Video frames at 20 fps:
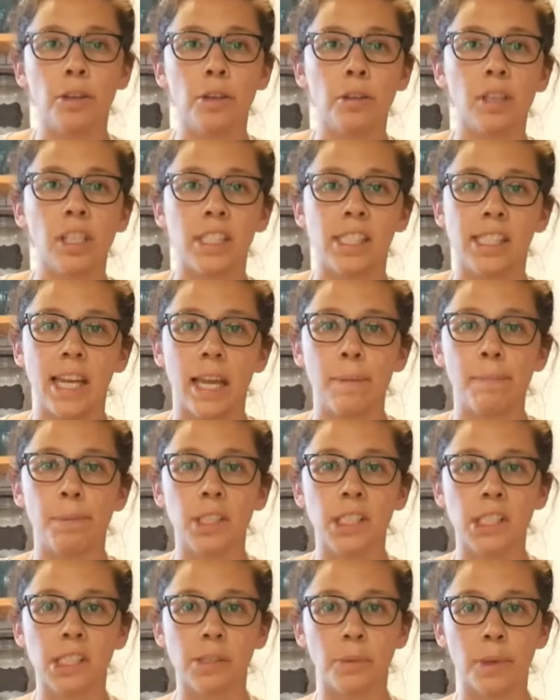you the
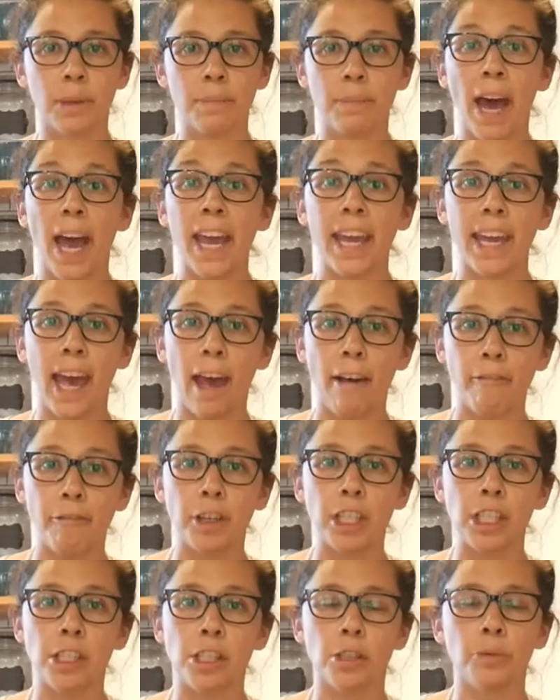staples that we buy
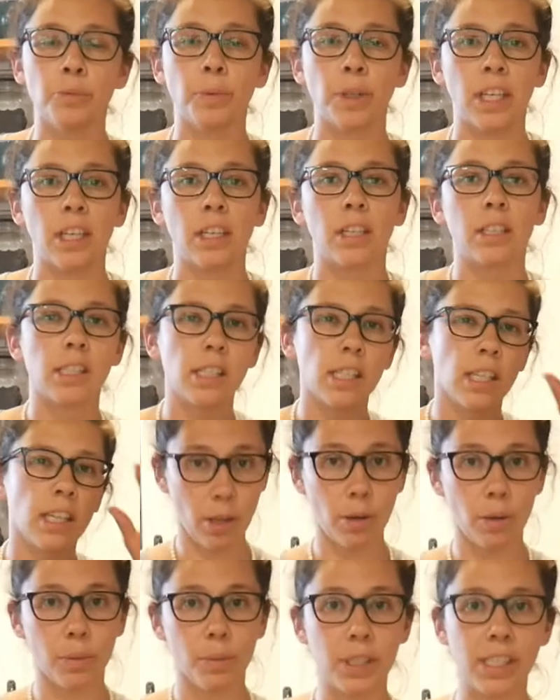every 2 weeks.
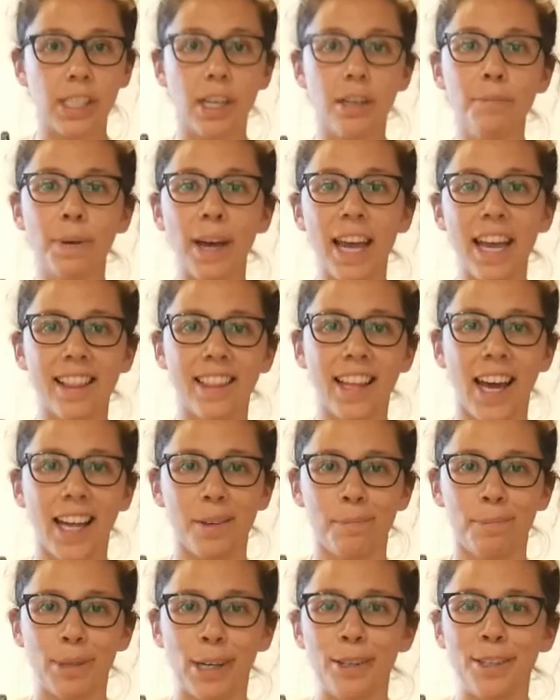We don't buy a
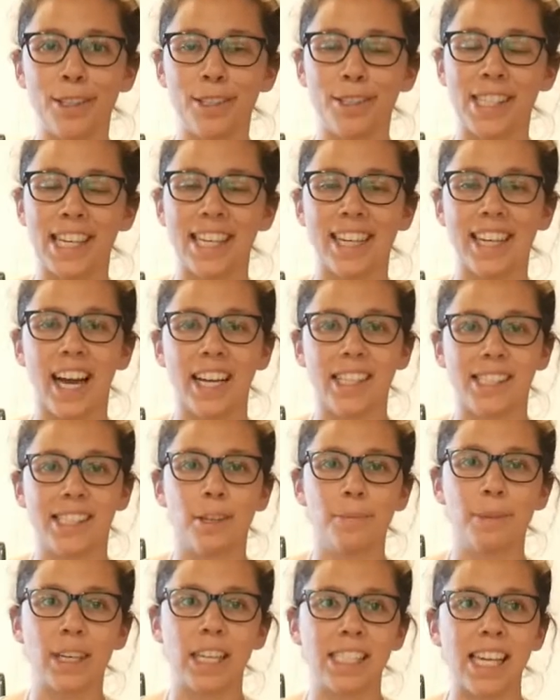lot of produce at
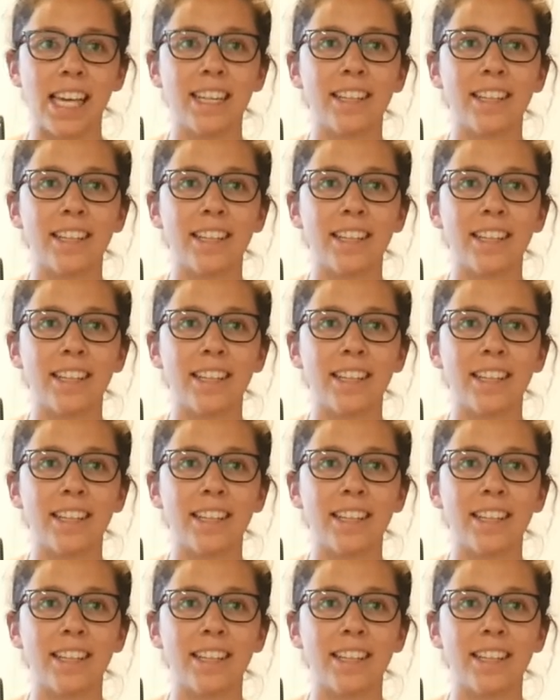Costco because I